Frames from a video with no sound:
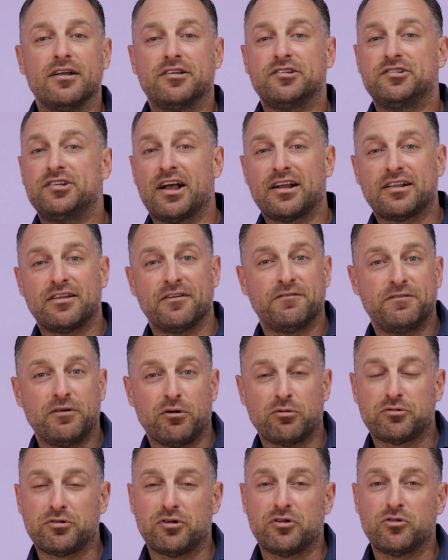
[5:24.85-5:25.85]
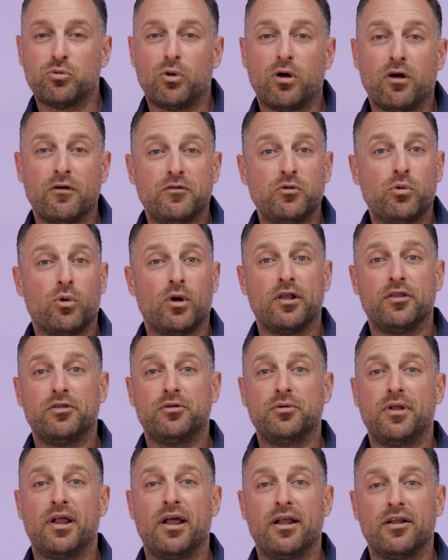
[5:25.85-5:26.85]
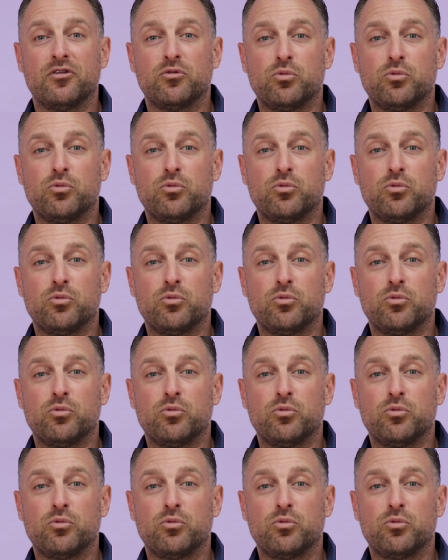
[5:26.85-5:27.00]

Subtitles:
Check the filter as well if you want to do that